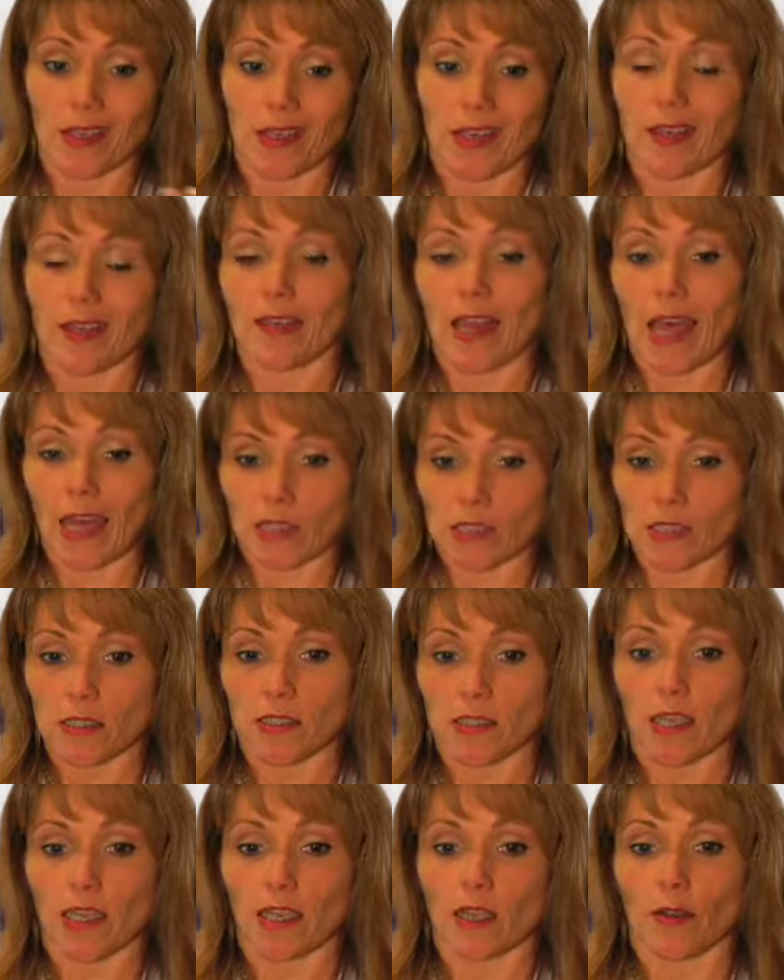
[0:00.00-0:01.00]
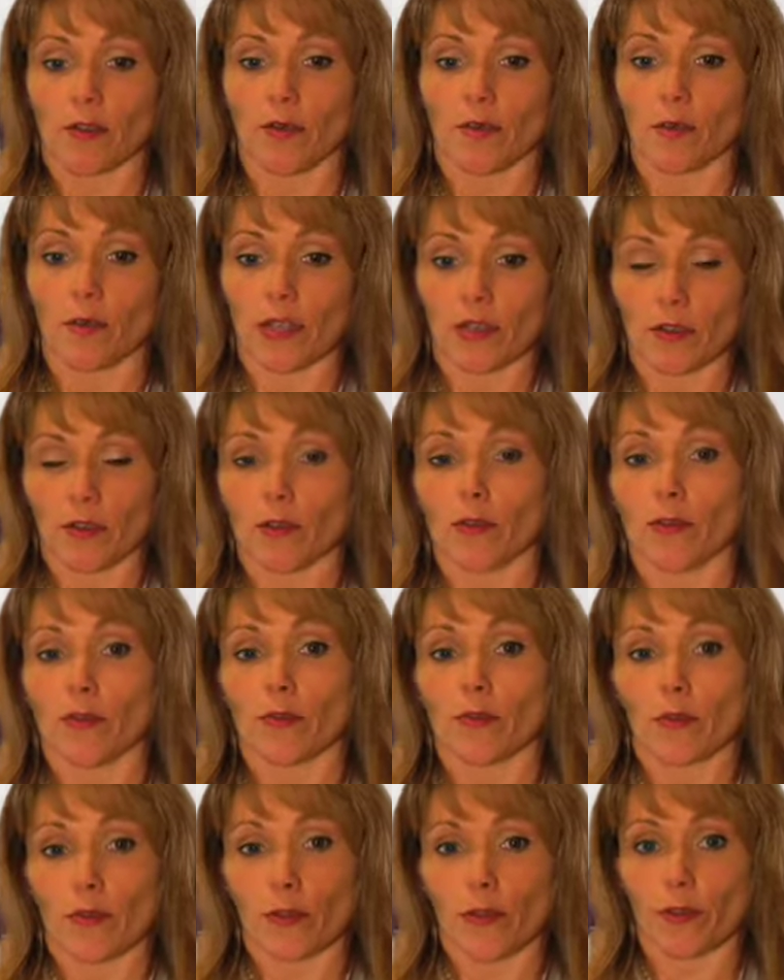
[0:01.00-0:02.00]
In that state, we
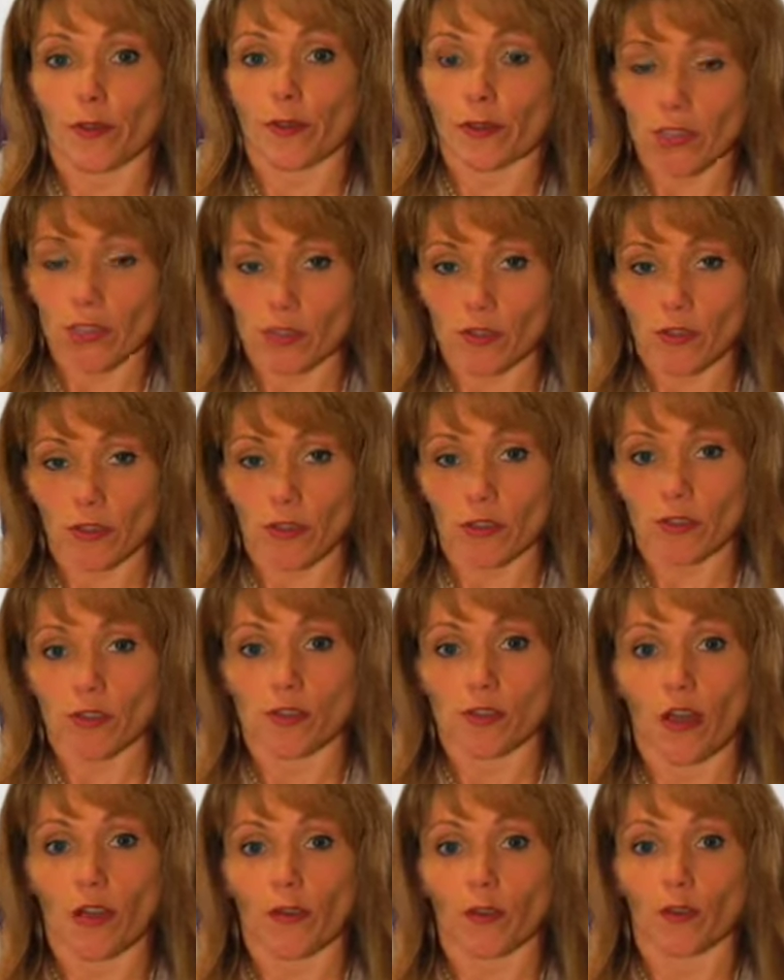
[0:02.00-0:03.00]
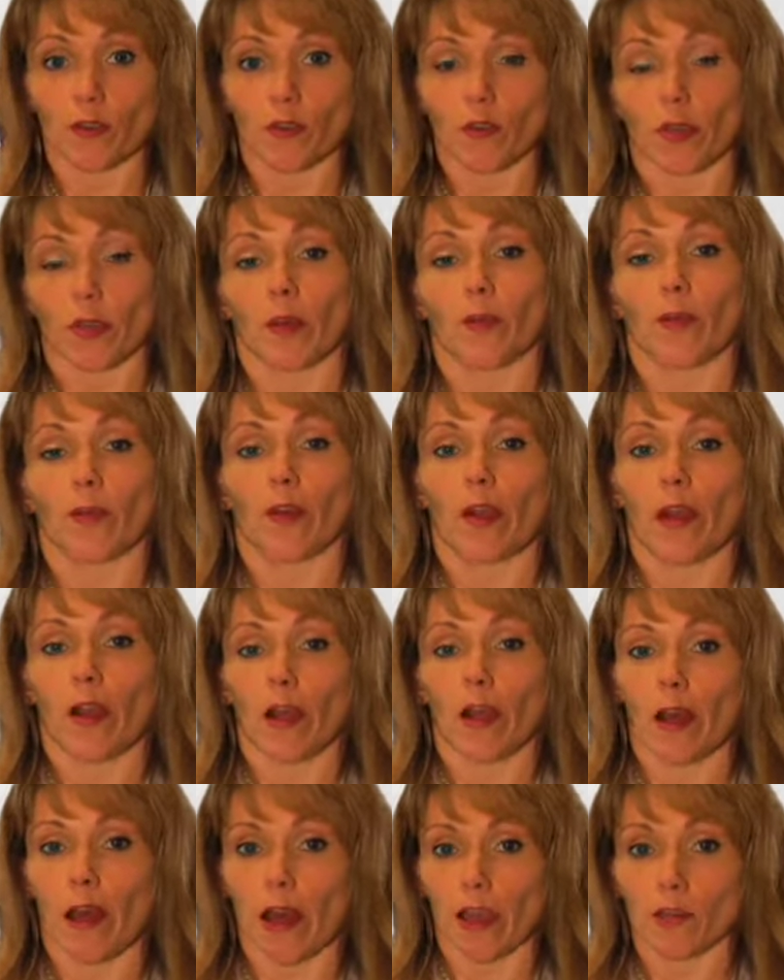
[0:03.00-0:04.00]
know through research that those people are
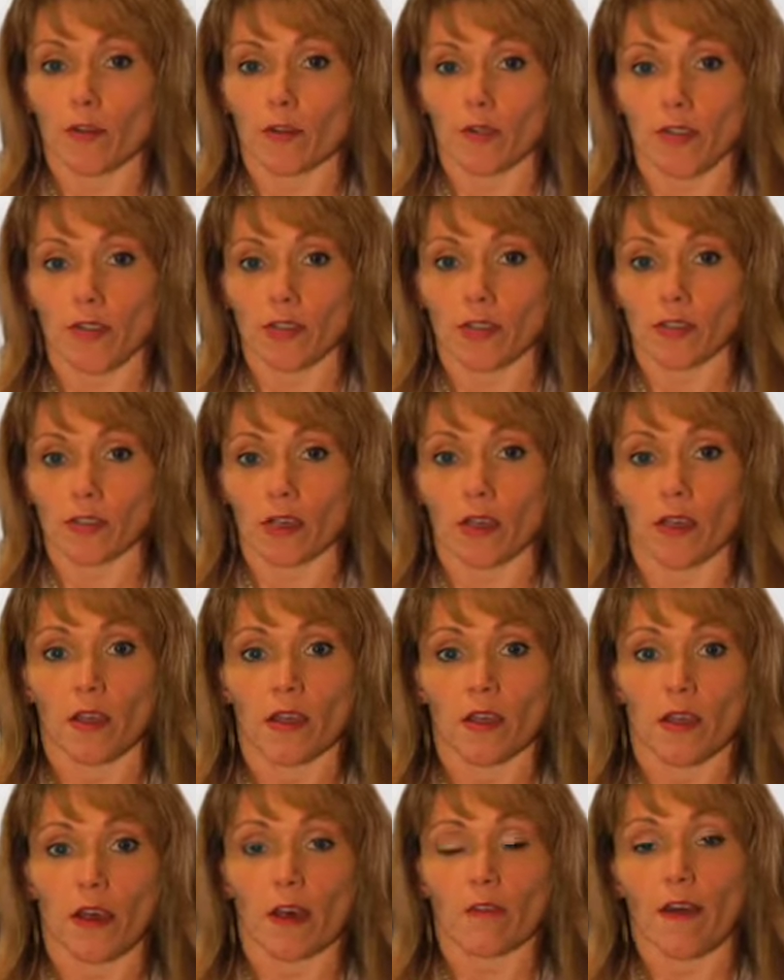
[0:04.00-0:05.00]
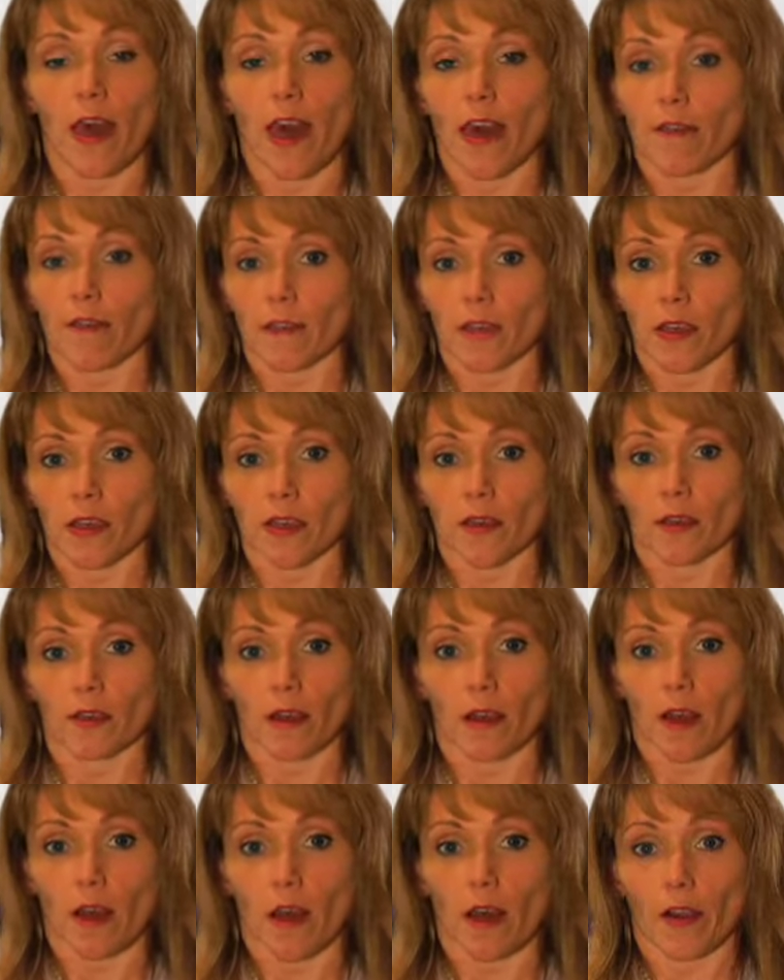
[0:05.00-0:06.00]
at higher risk of having
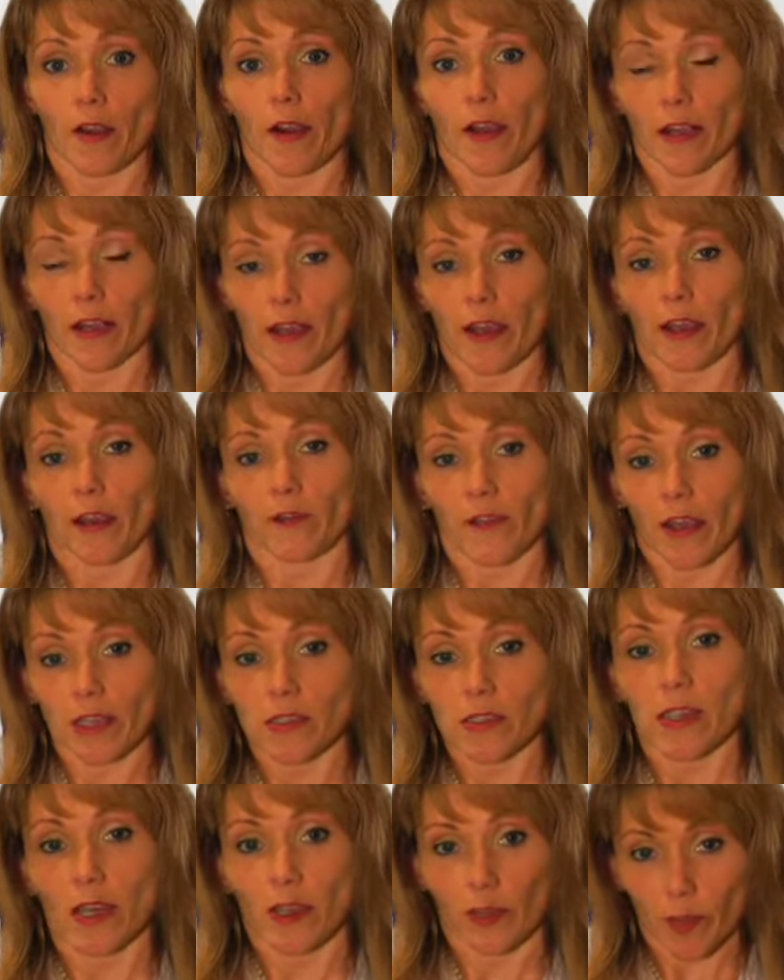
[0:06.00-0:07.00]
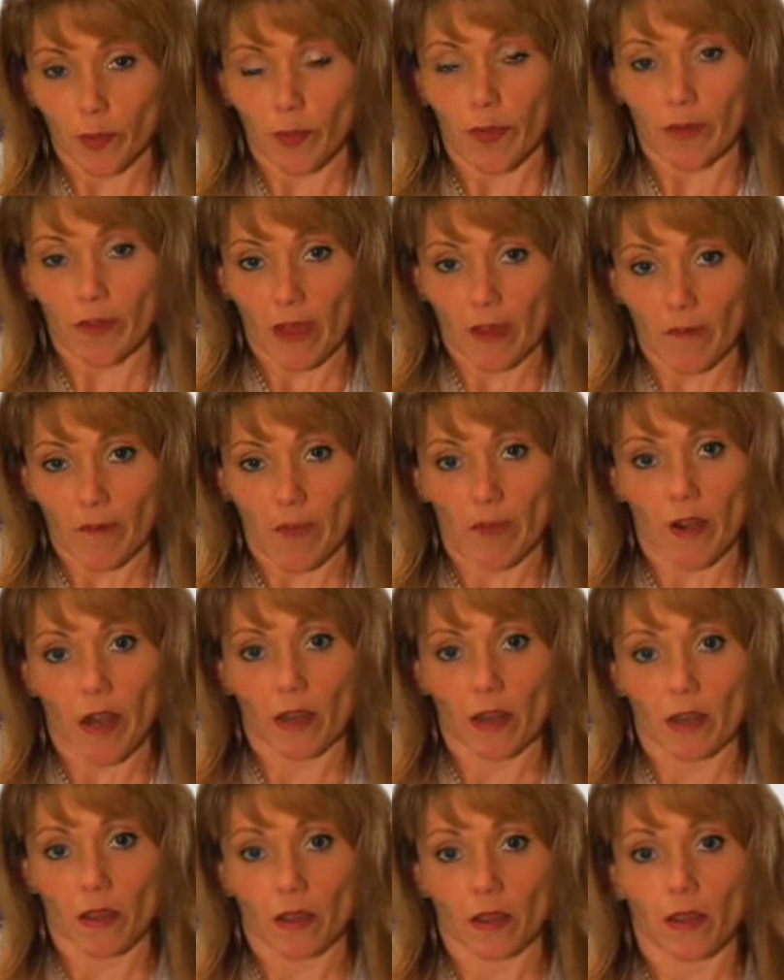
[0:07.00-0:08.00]
cardiac events that could be
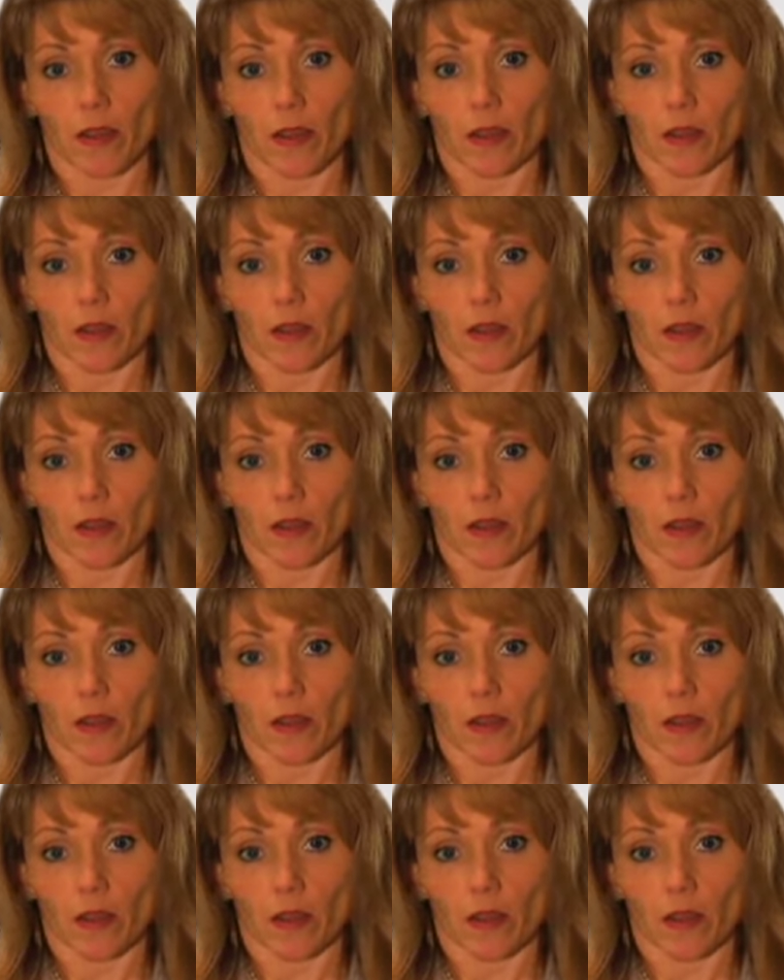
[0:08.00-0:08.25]
life-threatening.